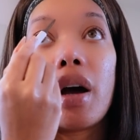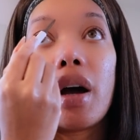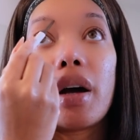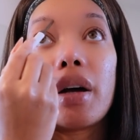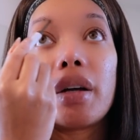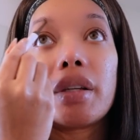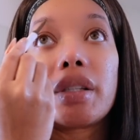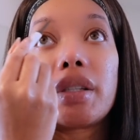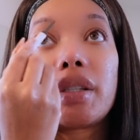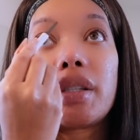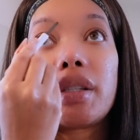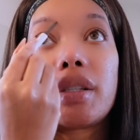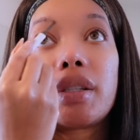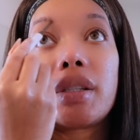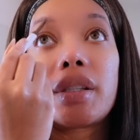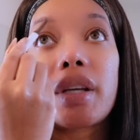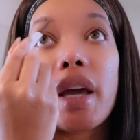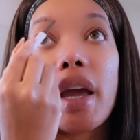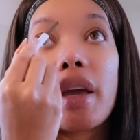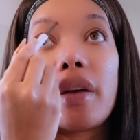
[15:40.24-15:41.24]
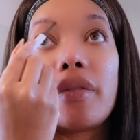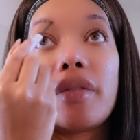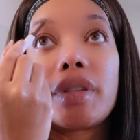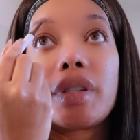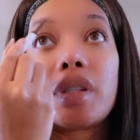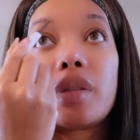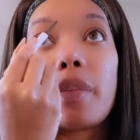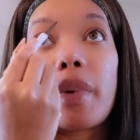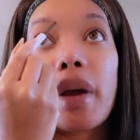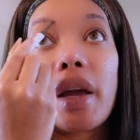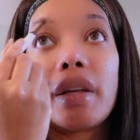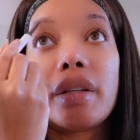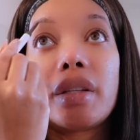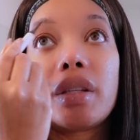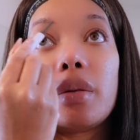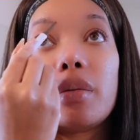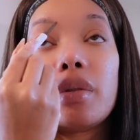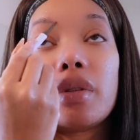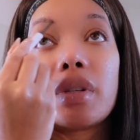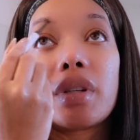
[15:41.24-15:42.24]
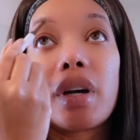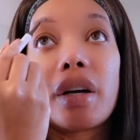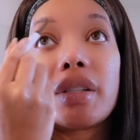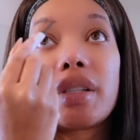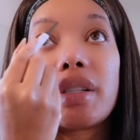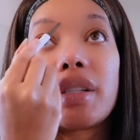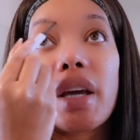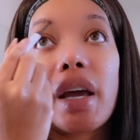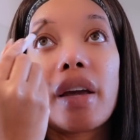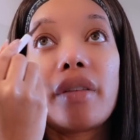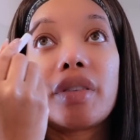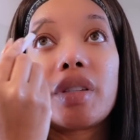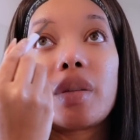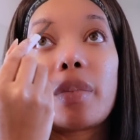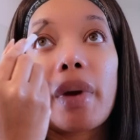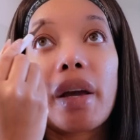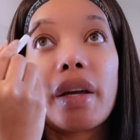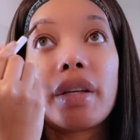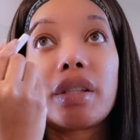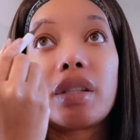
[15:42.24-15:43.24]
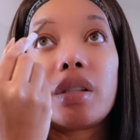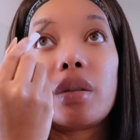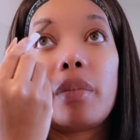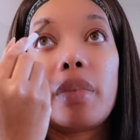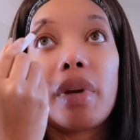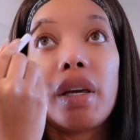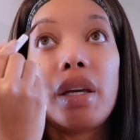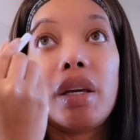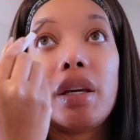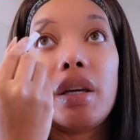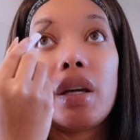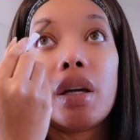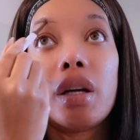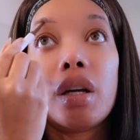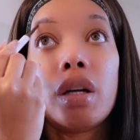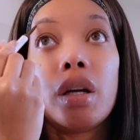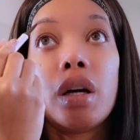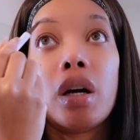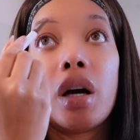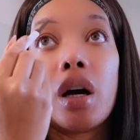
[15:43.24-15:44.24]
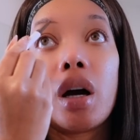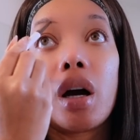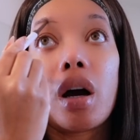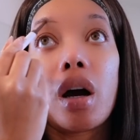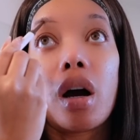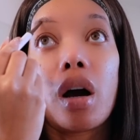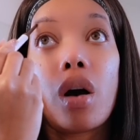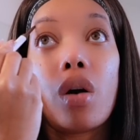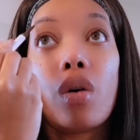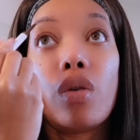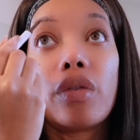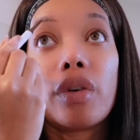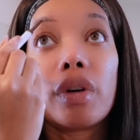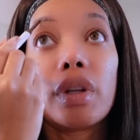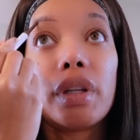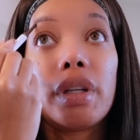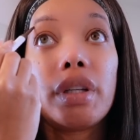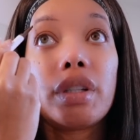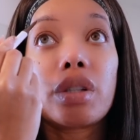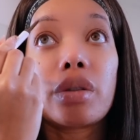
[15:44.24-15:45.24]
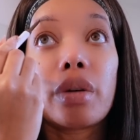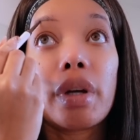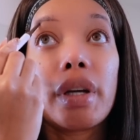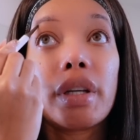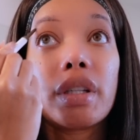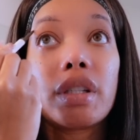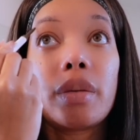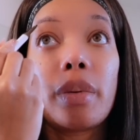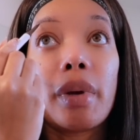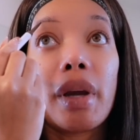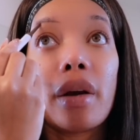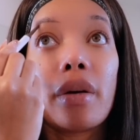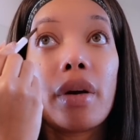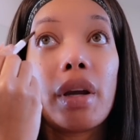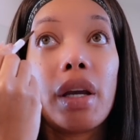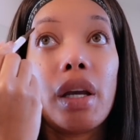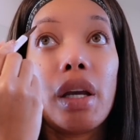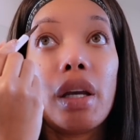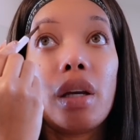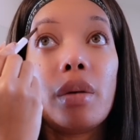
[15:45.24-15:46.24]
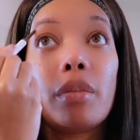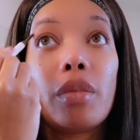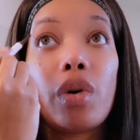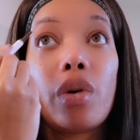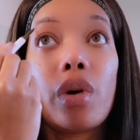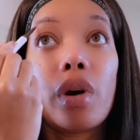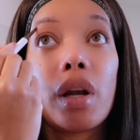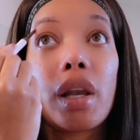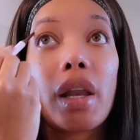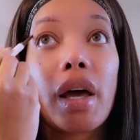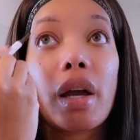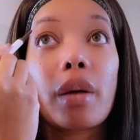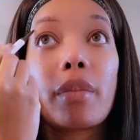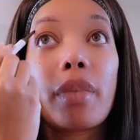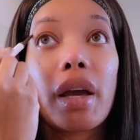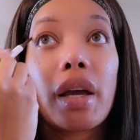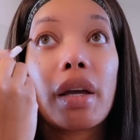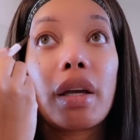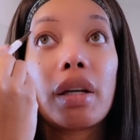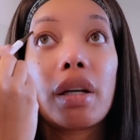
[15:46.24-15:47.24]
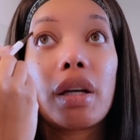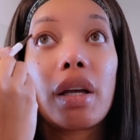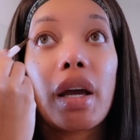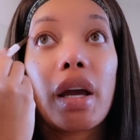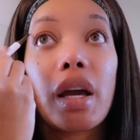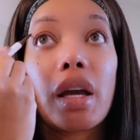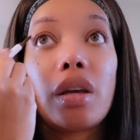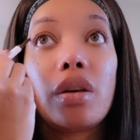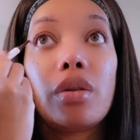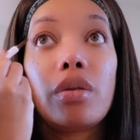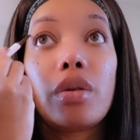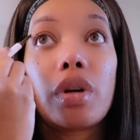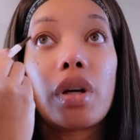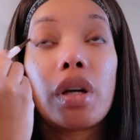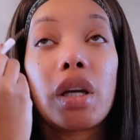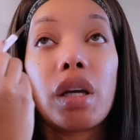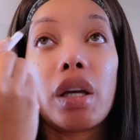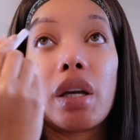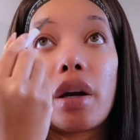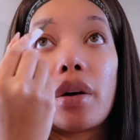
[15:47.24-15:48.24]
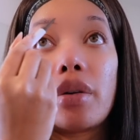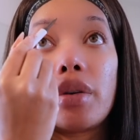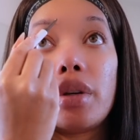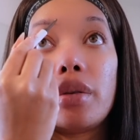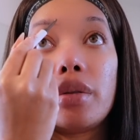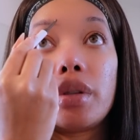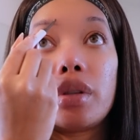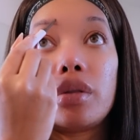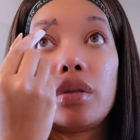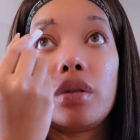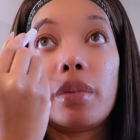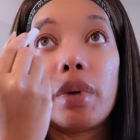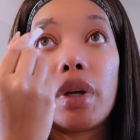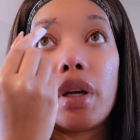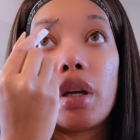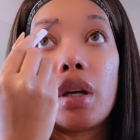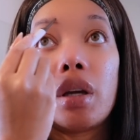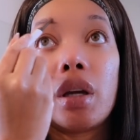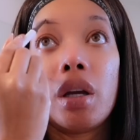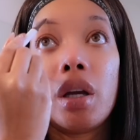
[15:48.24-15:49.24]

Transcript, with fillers: a safe space to a safe space to be overly transparent anymore, like back in the day, you could get on YouTube and,